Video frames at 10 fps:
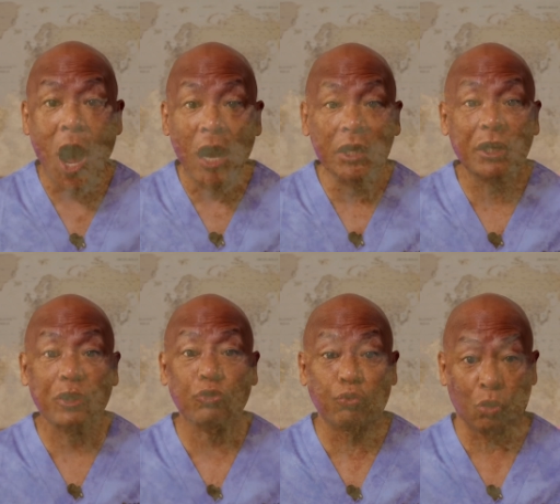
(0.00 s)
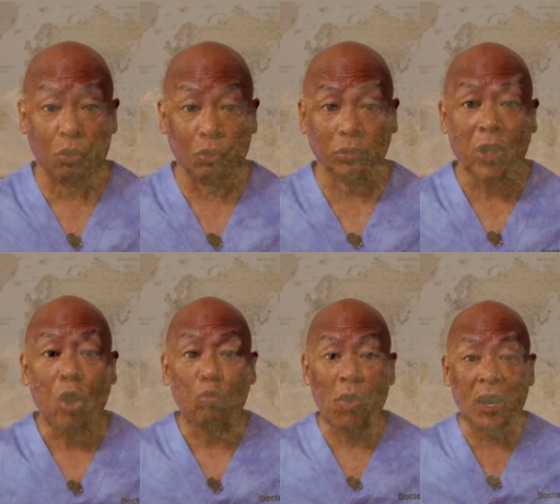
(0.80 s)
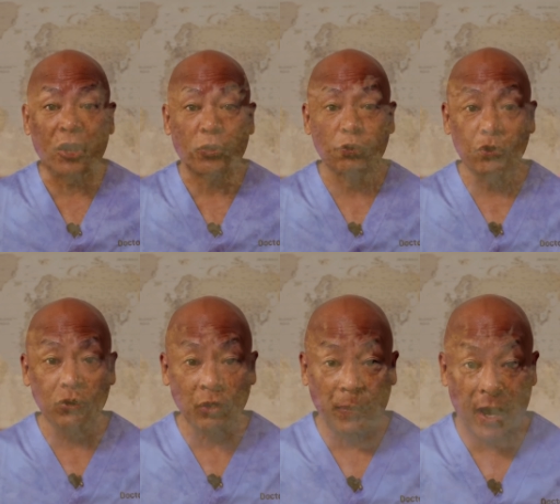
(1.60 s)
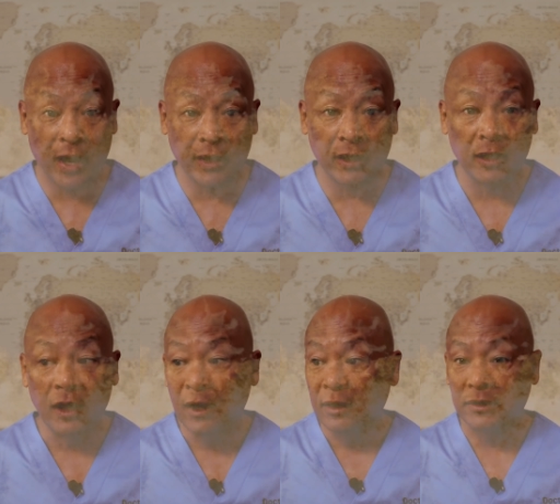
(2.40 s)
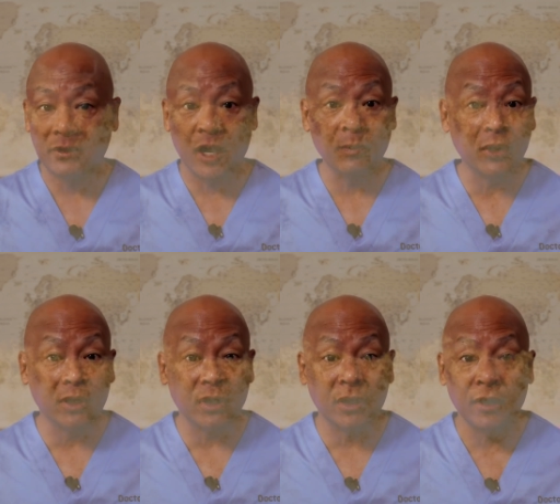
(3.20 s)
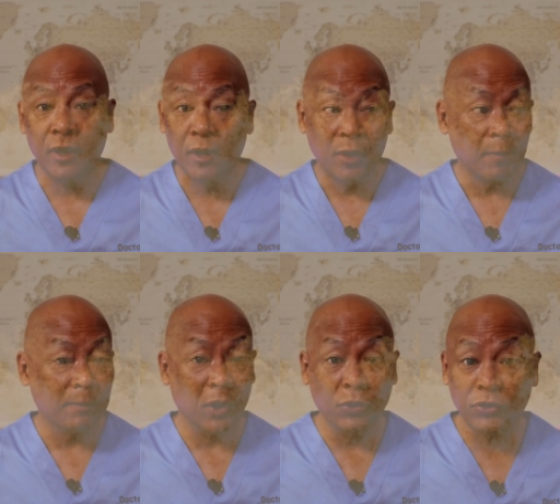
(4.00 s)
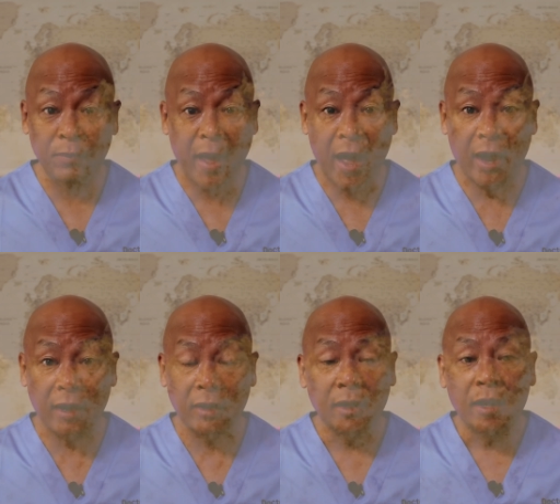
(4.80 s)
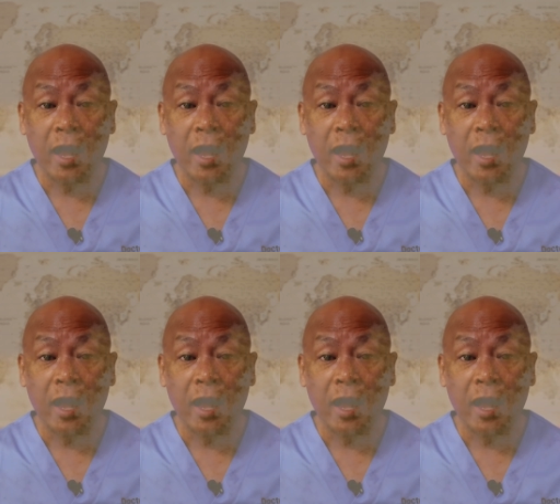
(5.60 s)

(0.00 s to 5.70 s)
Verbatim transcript: uncontrolled, running through your body, some good, most are bad,